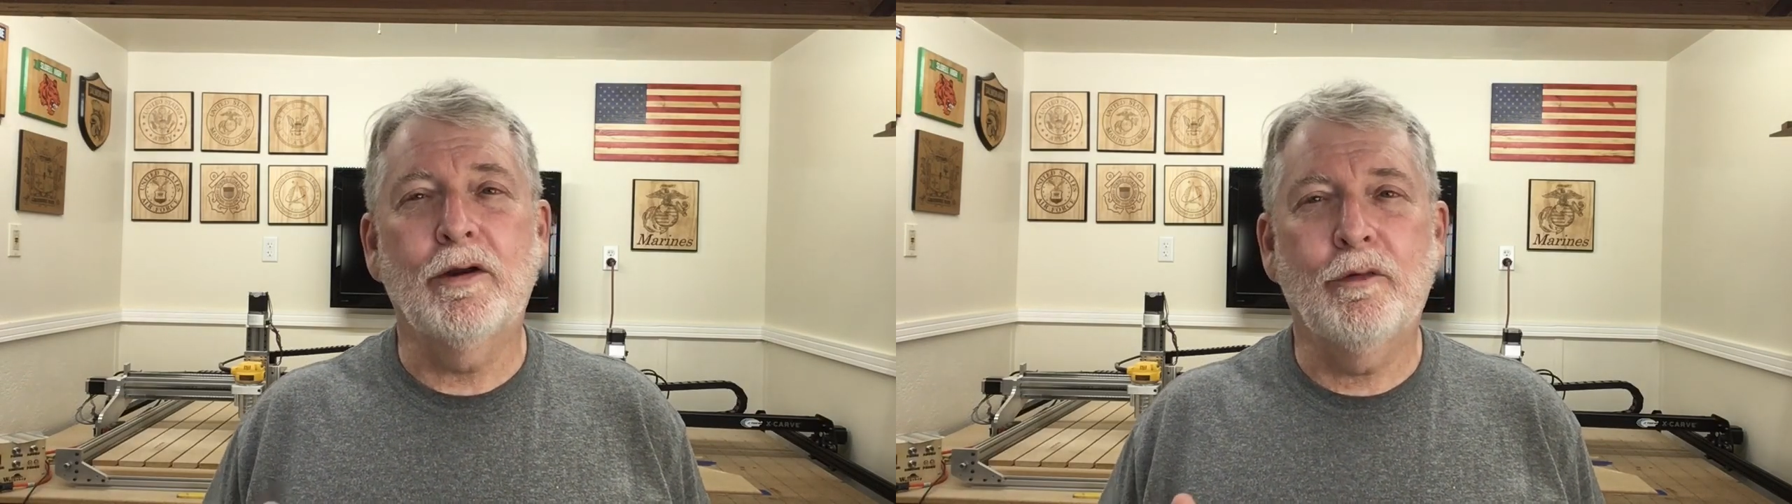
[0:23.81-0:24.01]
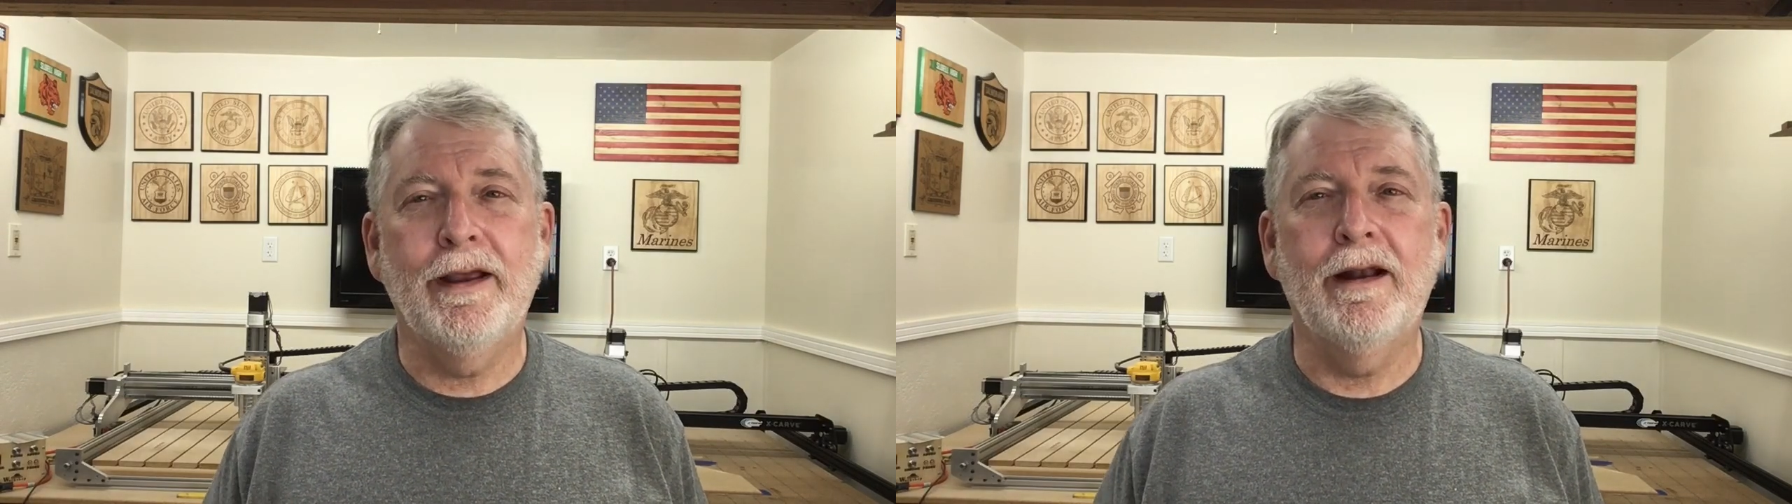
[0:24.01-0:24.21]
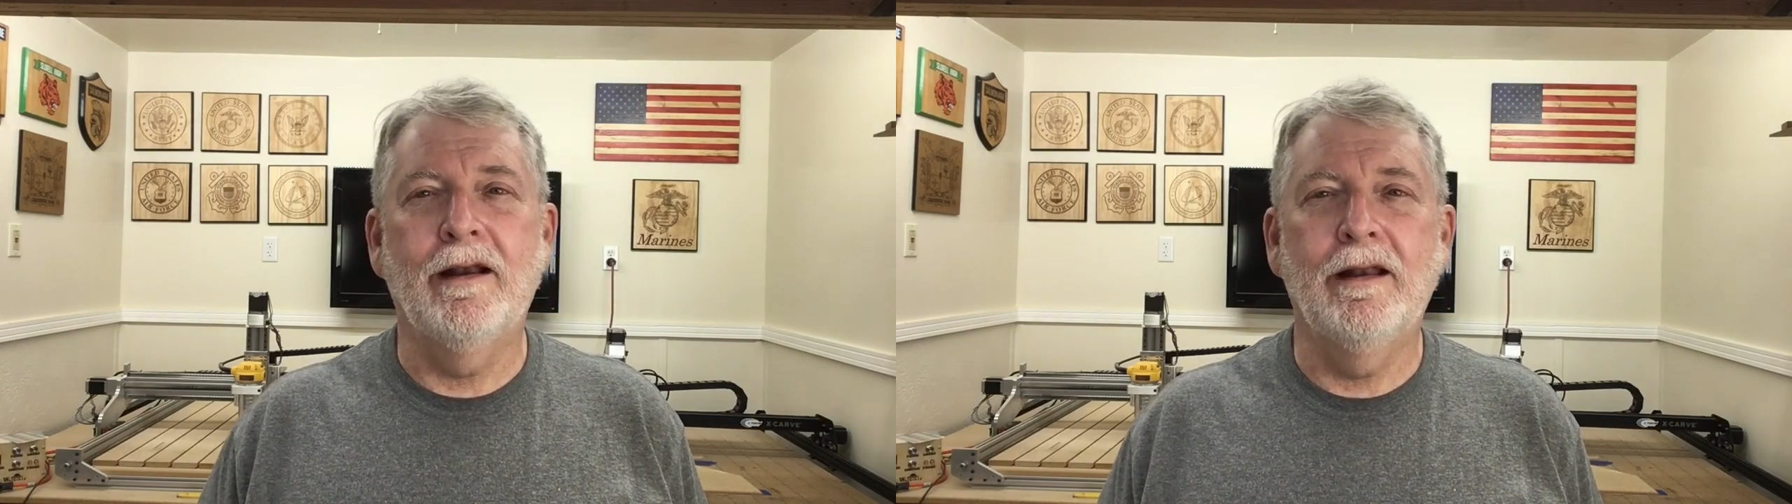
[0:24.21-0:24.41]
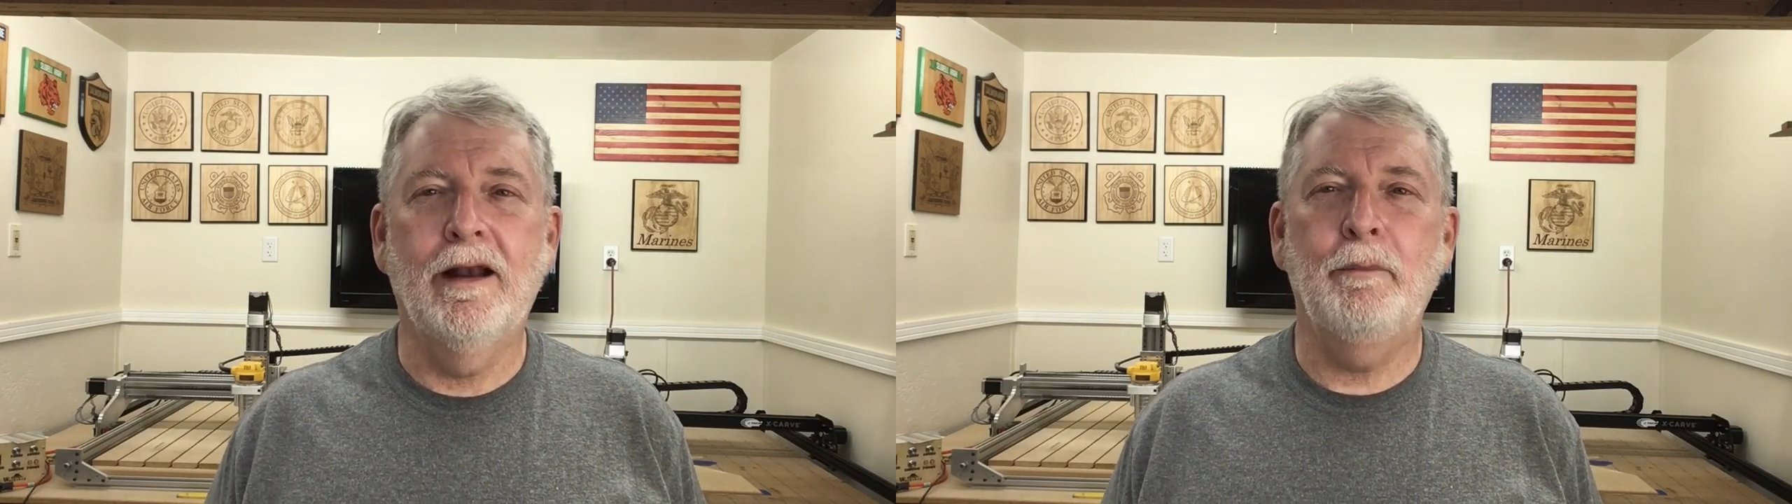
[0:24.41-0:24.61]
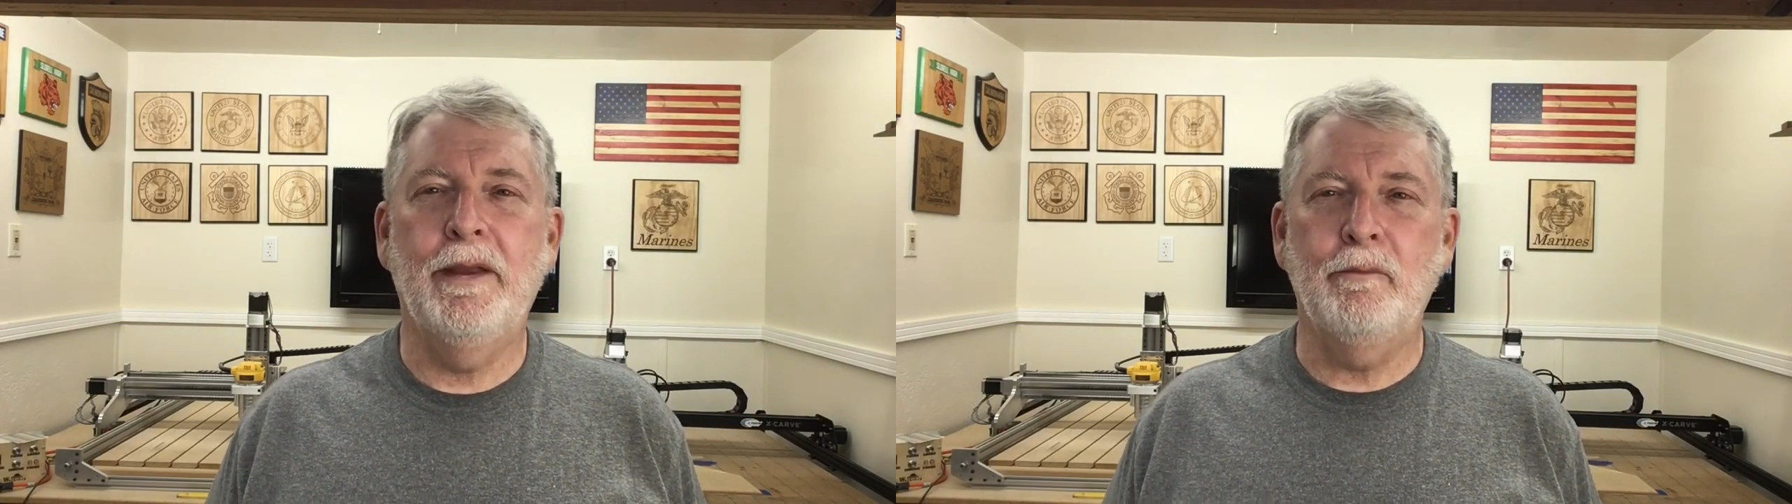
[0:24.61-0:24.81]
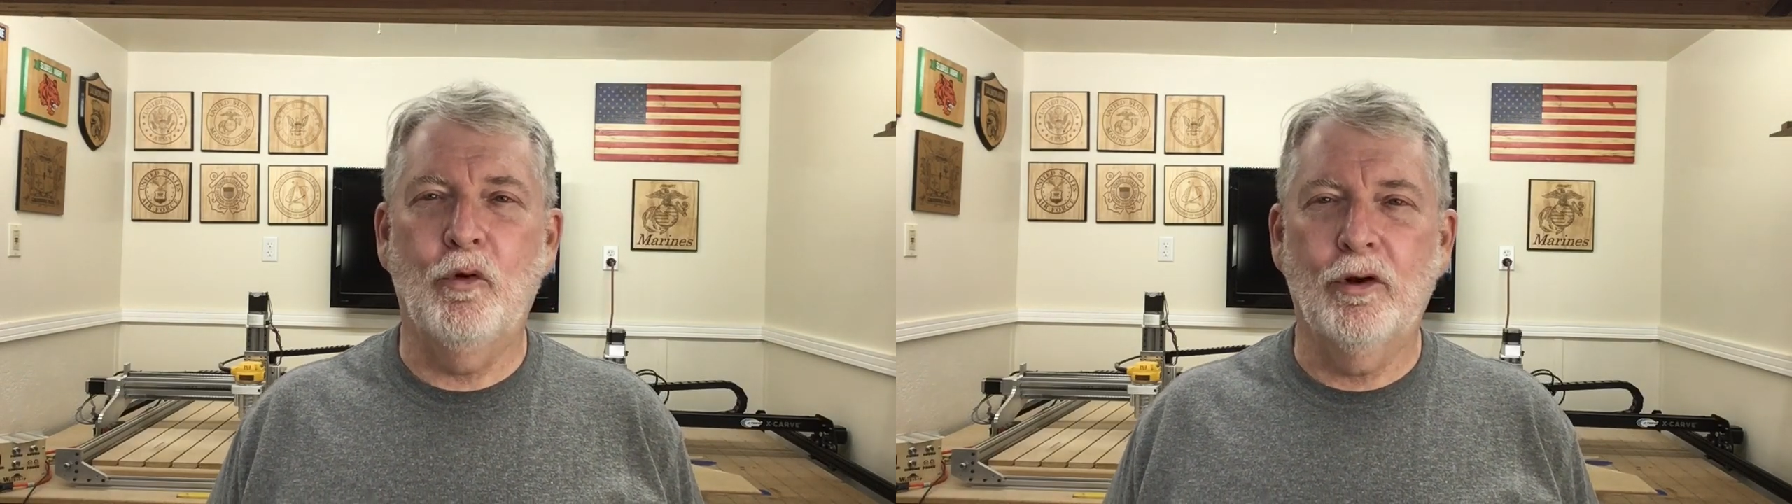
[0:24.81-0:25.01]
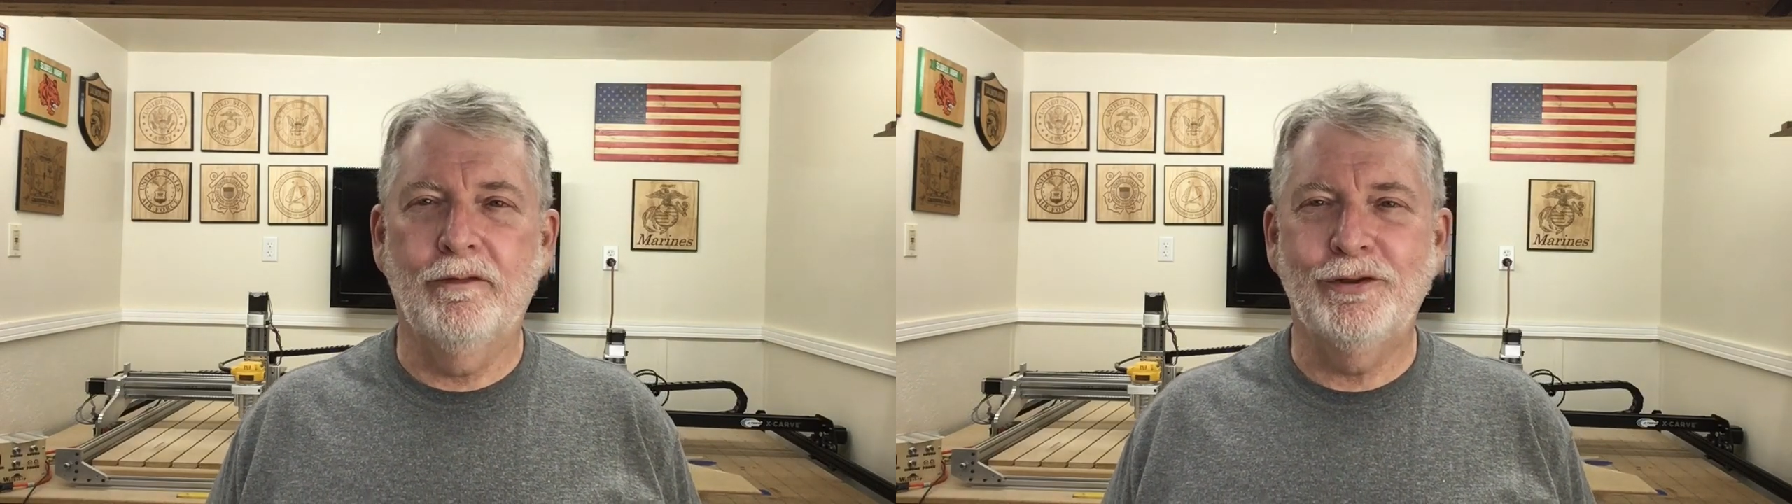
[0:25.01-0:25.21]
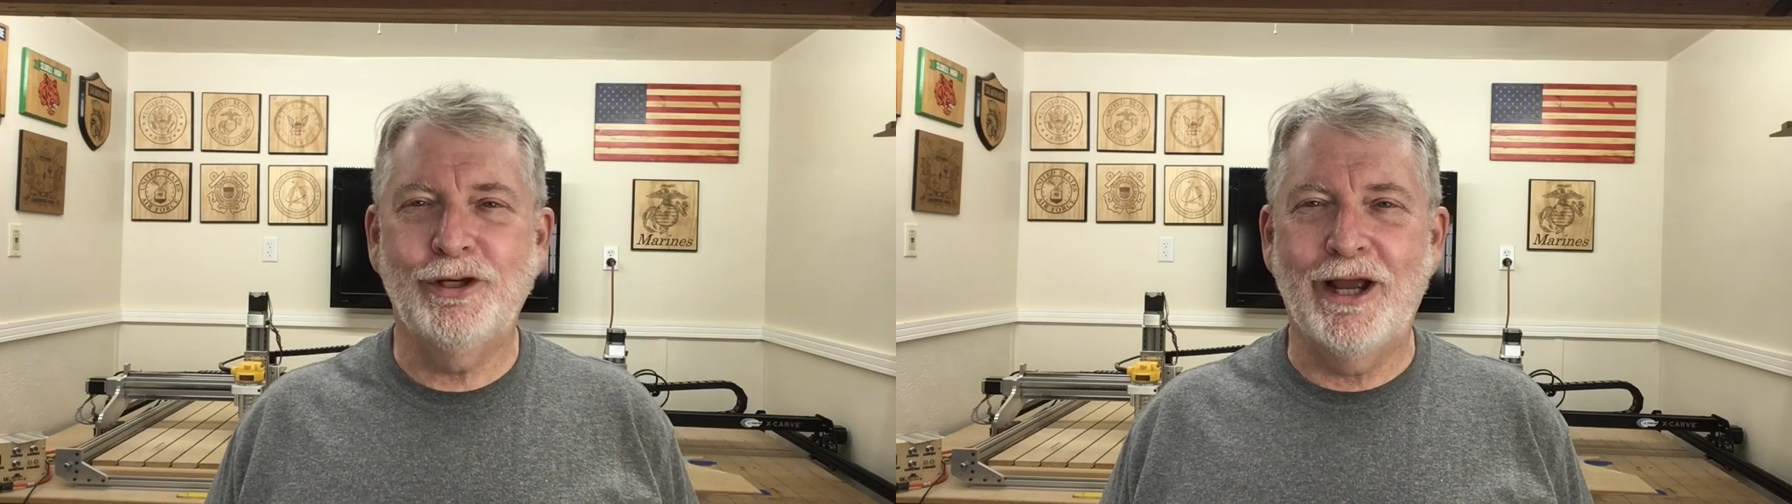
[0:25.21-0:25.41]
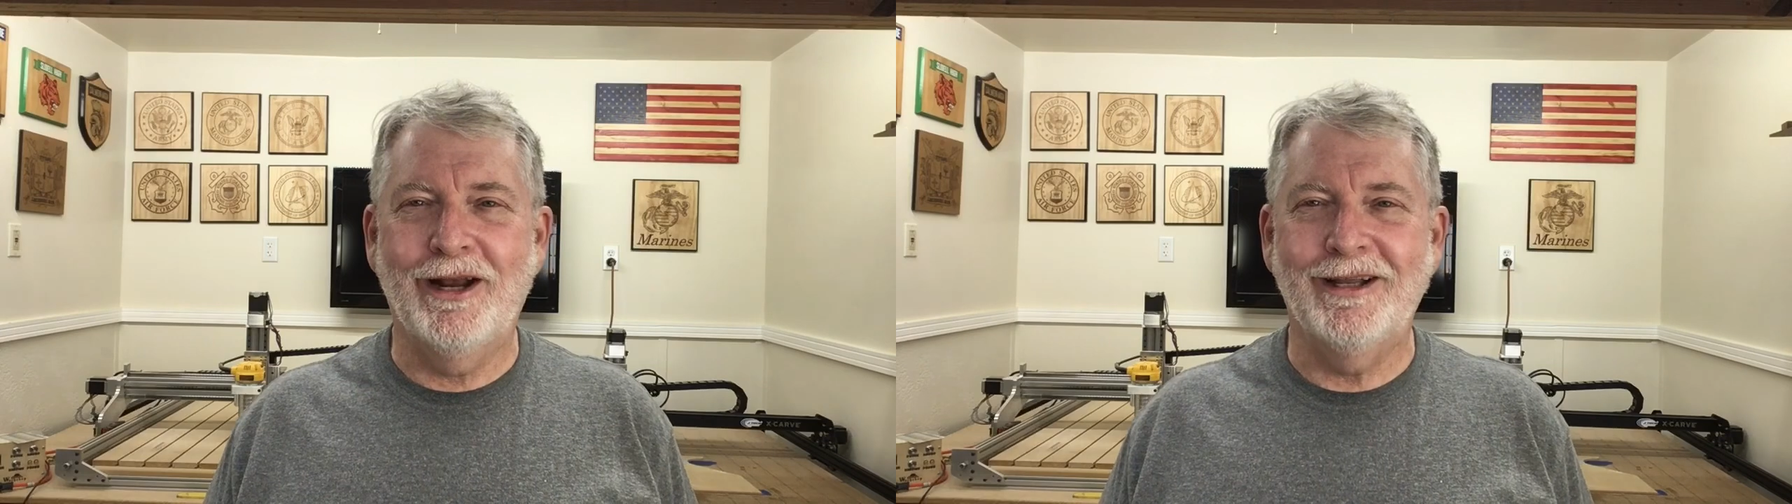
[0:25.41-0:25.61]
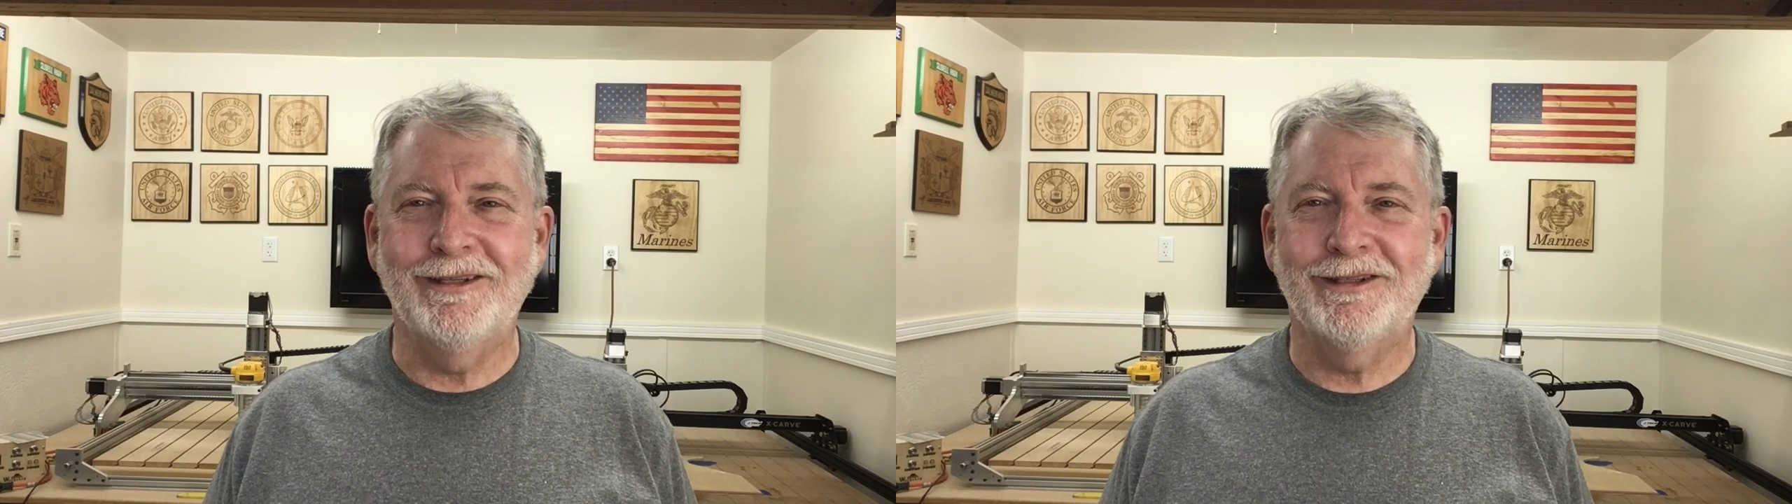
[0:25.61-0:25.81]
Create a little bit more of a
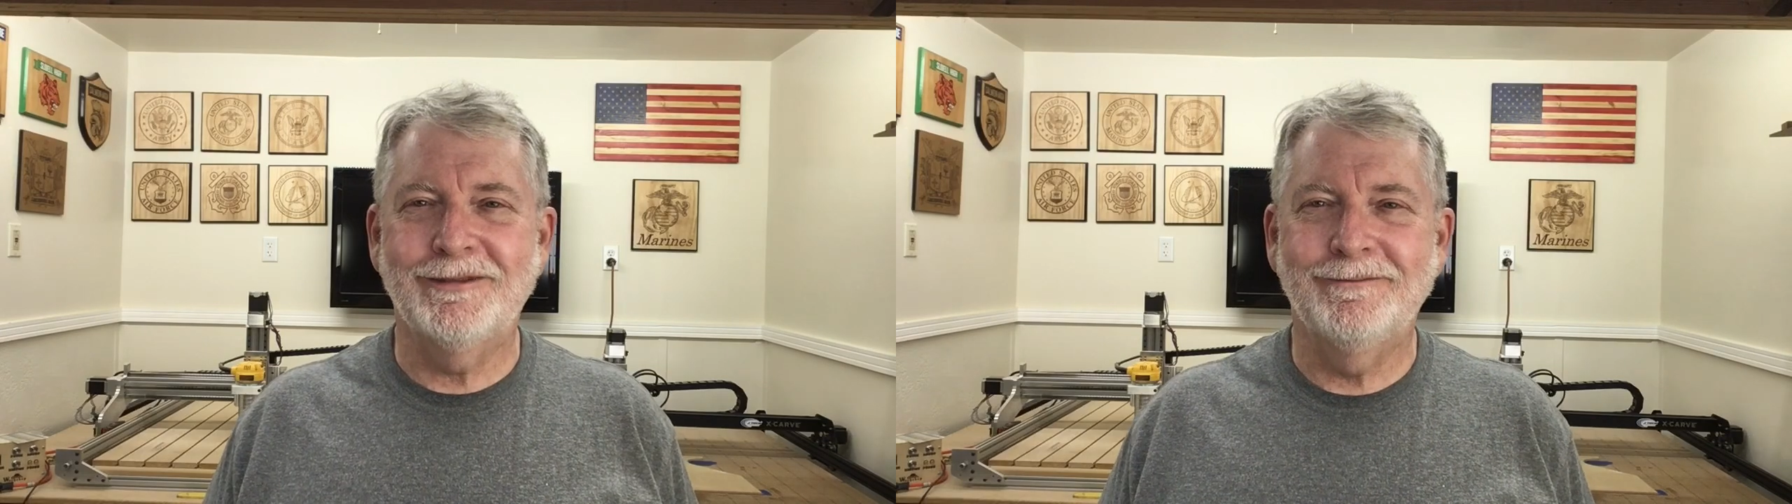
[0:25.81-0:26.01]
challenge.